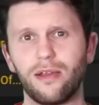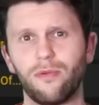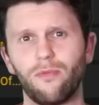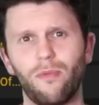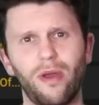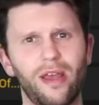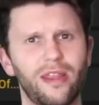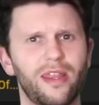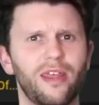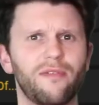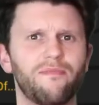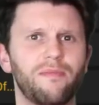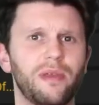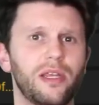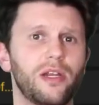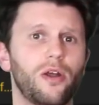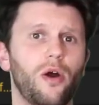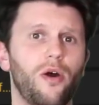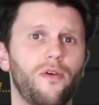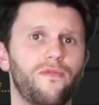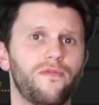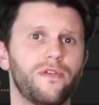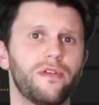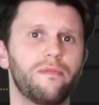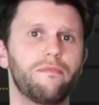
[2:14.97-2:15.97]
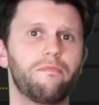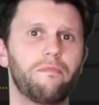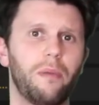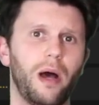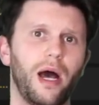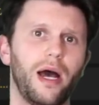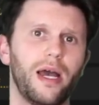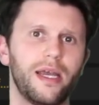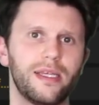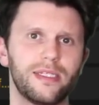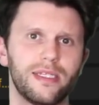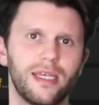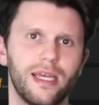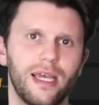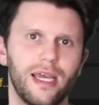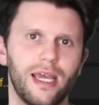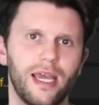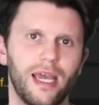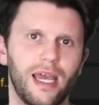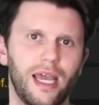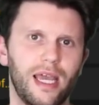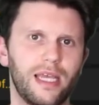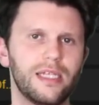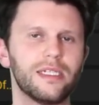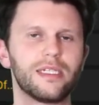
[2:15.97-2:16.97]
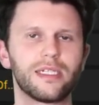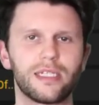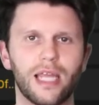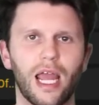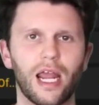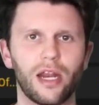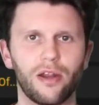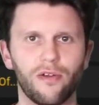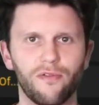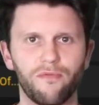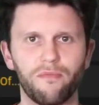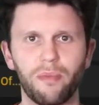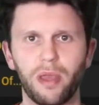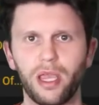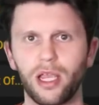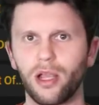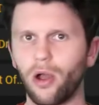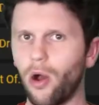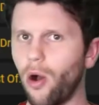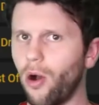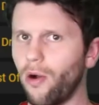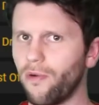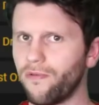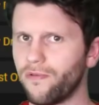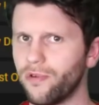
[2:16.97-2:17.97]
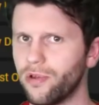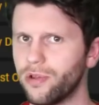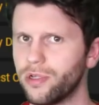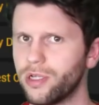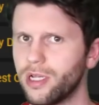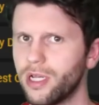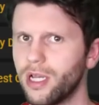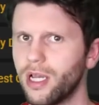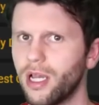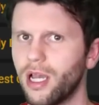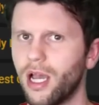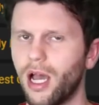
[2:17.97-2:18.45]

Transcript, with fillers: where they've been offered buys instead of being offered